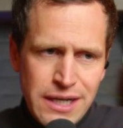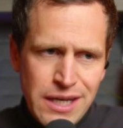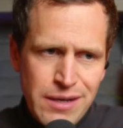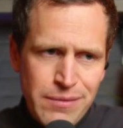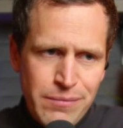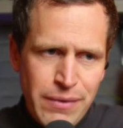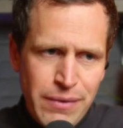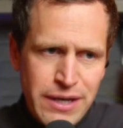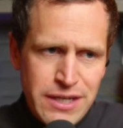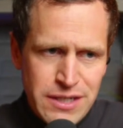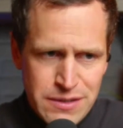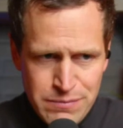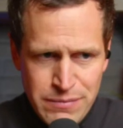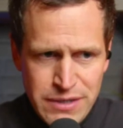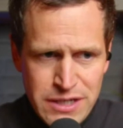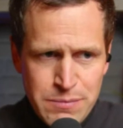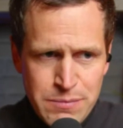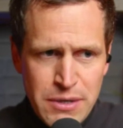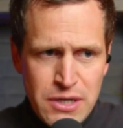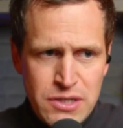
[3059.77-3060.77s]
my
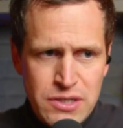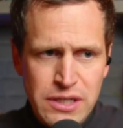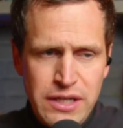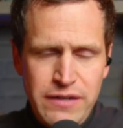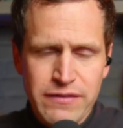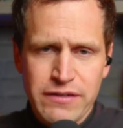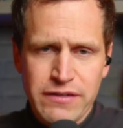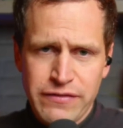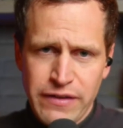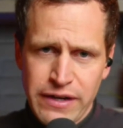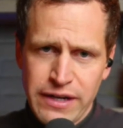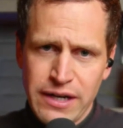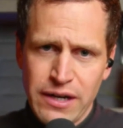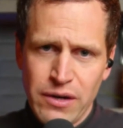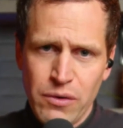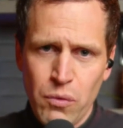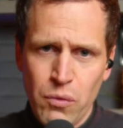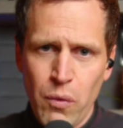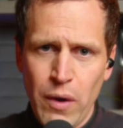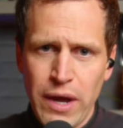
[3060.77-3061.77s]
spiritual life to find out
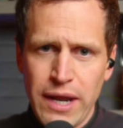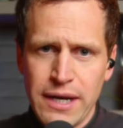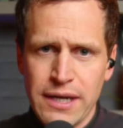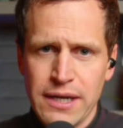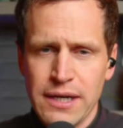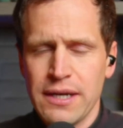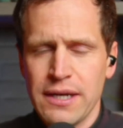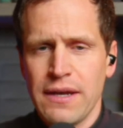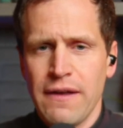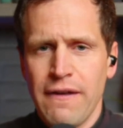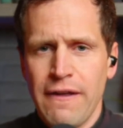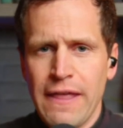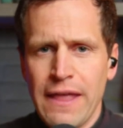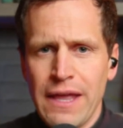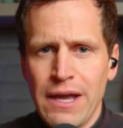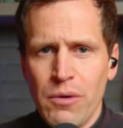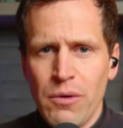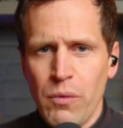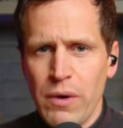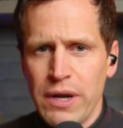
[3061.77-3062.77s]
when
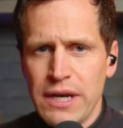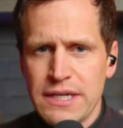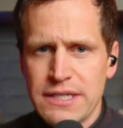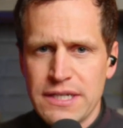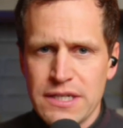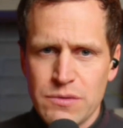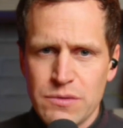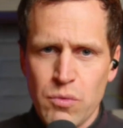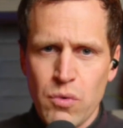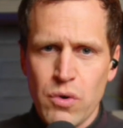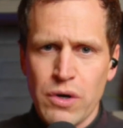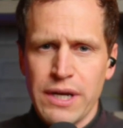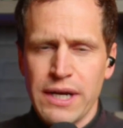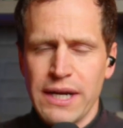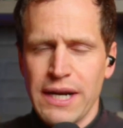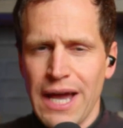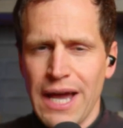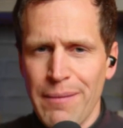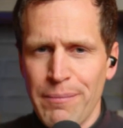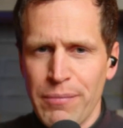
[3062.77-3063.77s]
is this warning going to
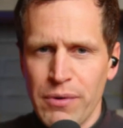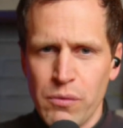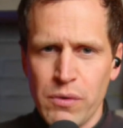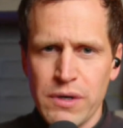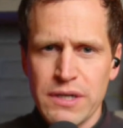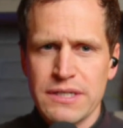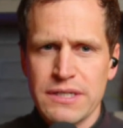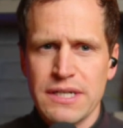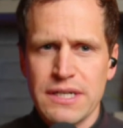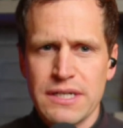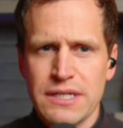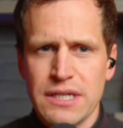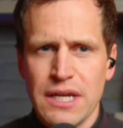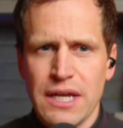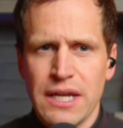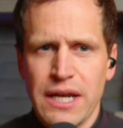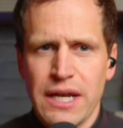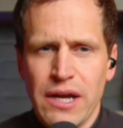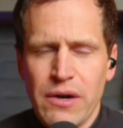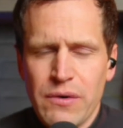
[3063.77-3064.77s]
happen, or when is this,
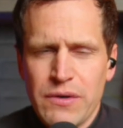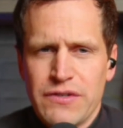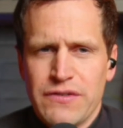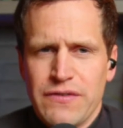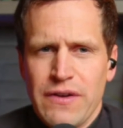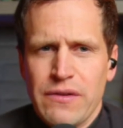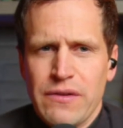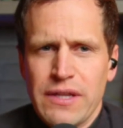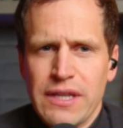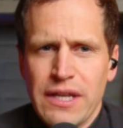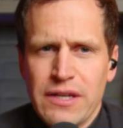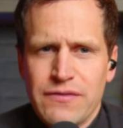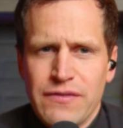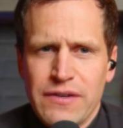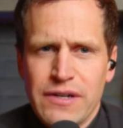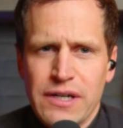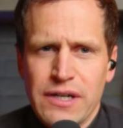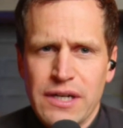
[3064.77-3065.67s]
and I always found that that's very